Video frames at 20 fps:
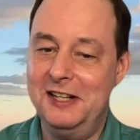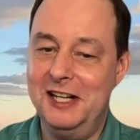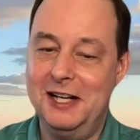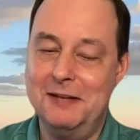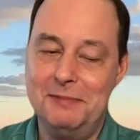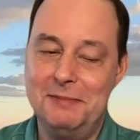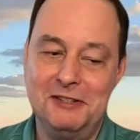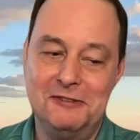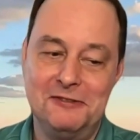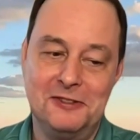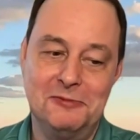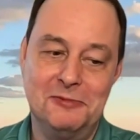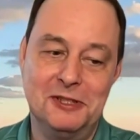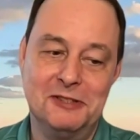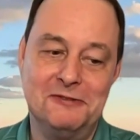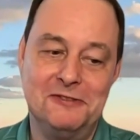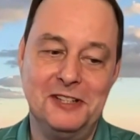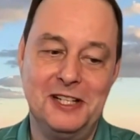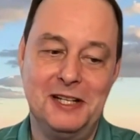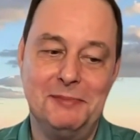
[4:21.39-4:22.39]
copy from
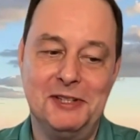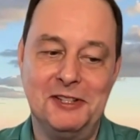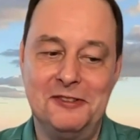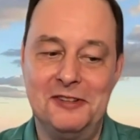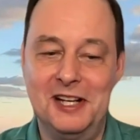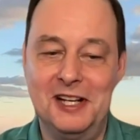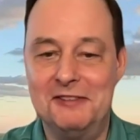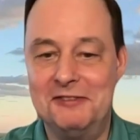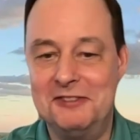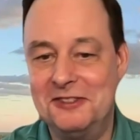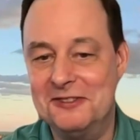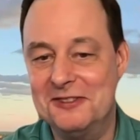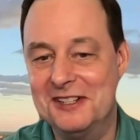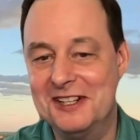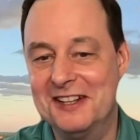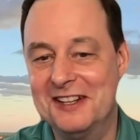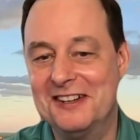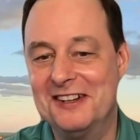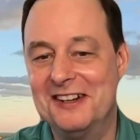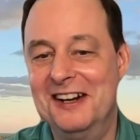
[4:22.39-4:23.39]
one floppy drive to
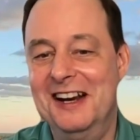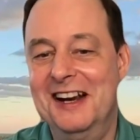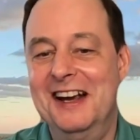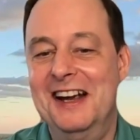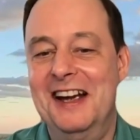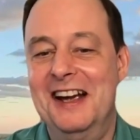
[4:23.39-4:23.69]
another